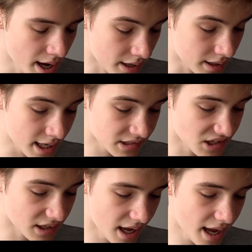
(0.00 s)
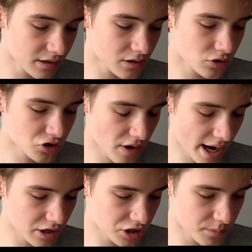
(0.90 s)
And yes, I can use
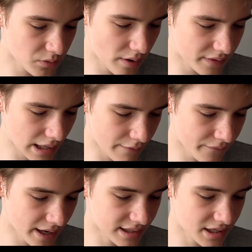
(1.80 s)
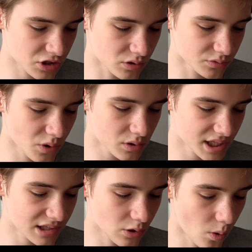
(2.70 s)
trackers, but when the effect has to
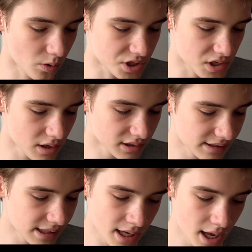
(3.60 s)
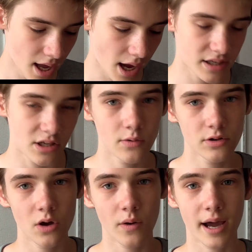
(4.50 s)
rotate horizontally, I
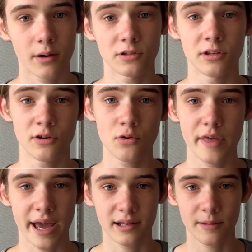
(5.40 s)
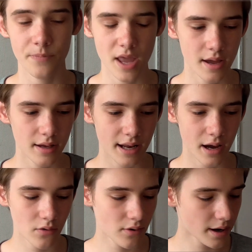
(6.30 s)
don't know how to do that.
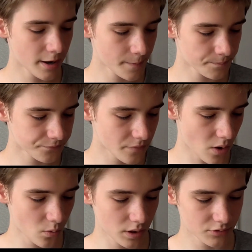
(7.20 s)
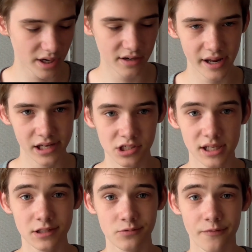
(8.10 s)
Now, what Render
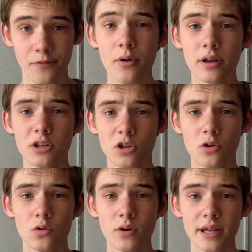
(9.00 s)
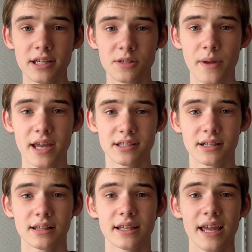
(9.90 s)
HD is referring to is
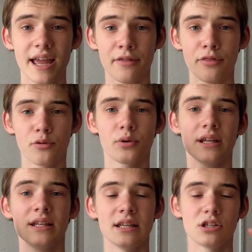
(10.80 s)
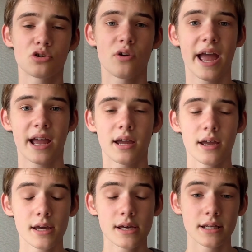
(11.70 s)
basically a 3D track.
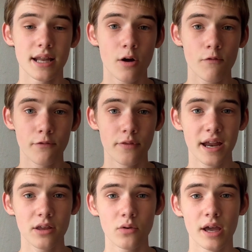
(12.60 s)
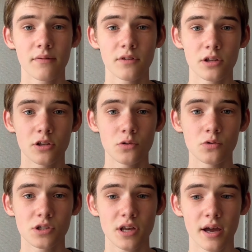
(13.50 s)
Now, for that have to
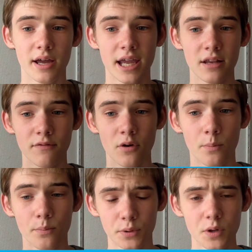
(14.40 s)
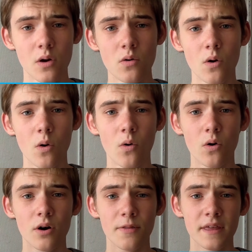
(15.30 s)
use Hitfilm Pro
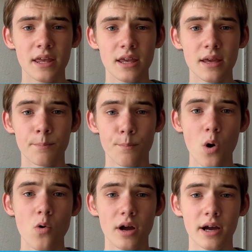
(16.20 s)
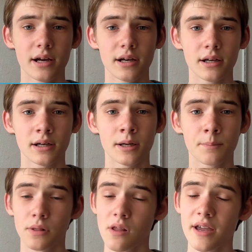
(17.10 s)
or the Mocha
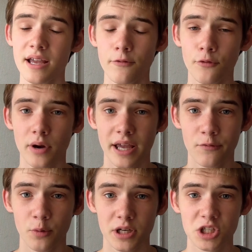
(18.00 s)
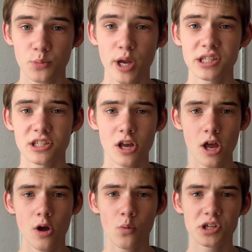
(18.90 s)
plugin for Hitfilm Express,
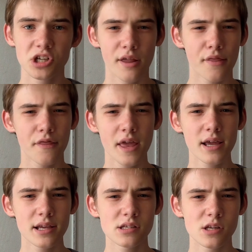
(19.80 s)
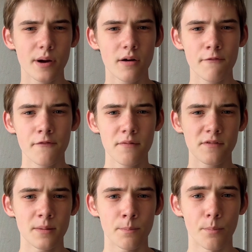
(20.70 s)
which I think is about
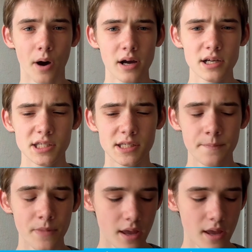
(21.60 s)
$50.